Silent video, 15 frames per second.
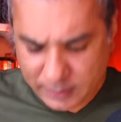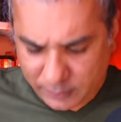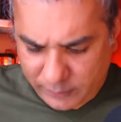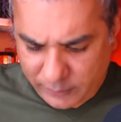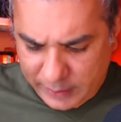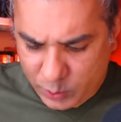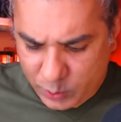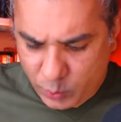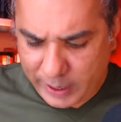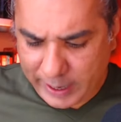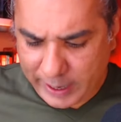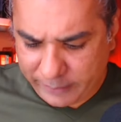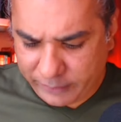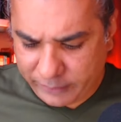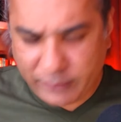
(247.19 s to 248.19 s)
When you
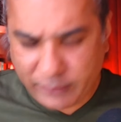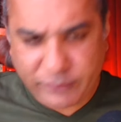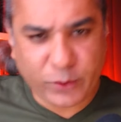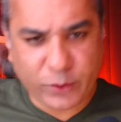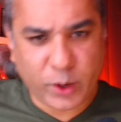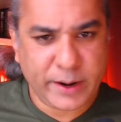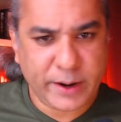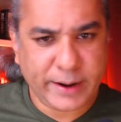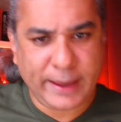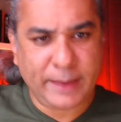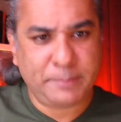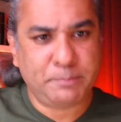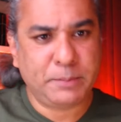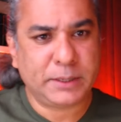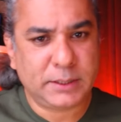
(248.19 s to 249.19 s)
have a foreign
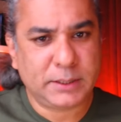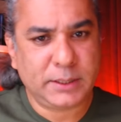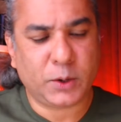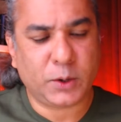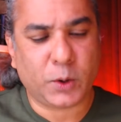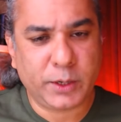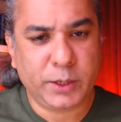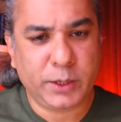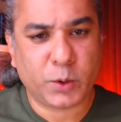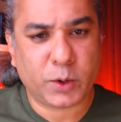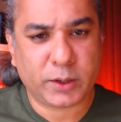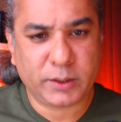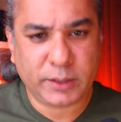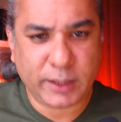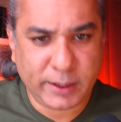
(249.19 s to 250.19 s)
embassy on
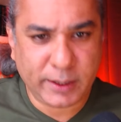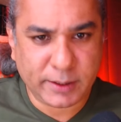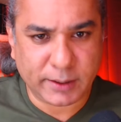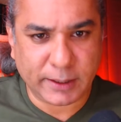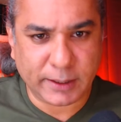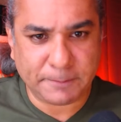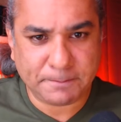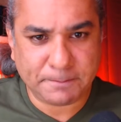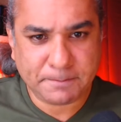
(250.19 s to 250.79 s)
your territory,